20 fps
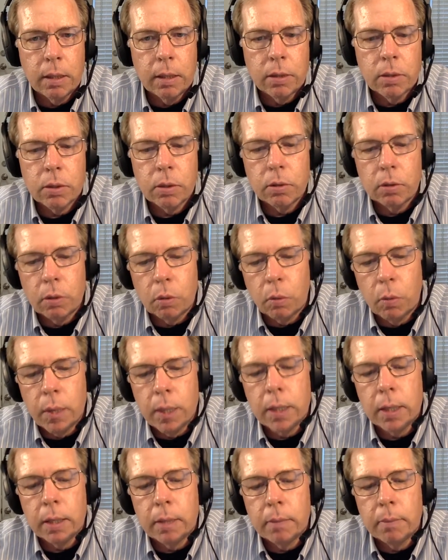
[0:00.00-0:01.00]
so that
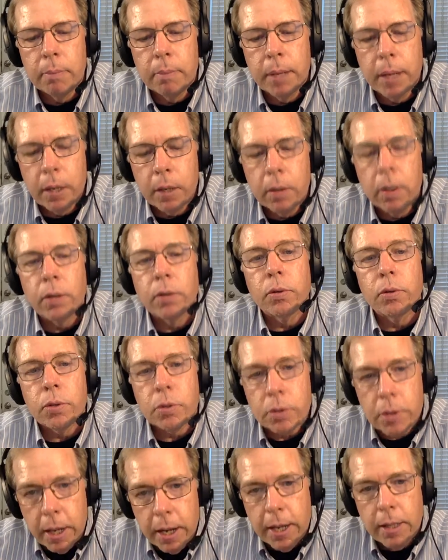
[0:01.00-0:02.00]
we can better
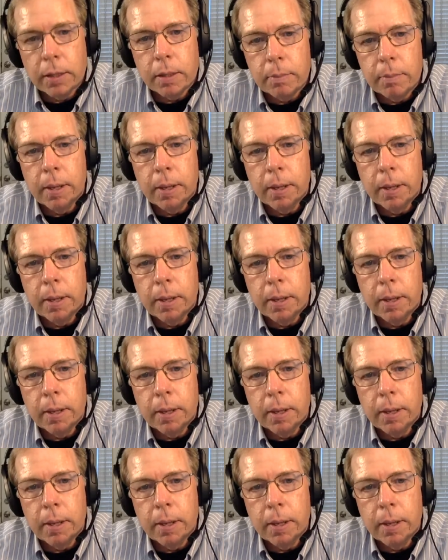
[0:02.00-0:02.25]
understand